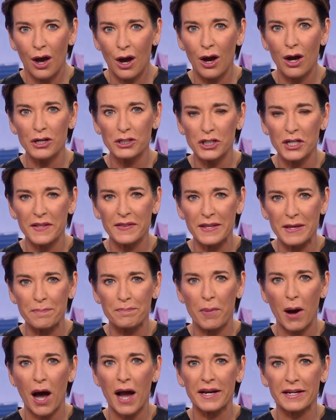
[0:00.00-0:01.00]
urging
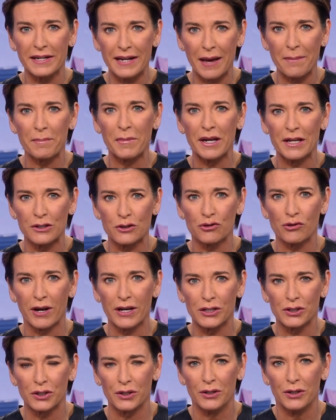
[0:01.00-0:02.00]
the Biden
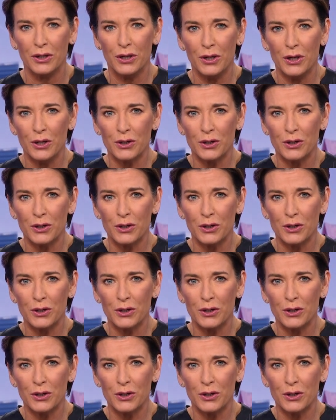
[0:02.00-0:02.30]
administration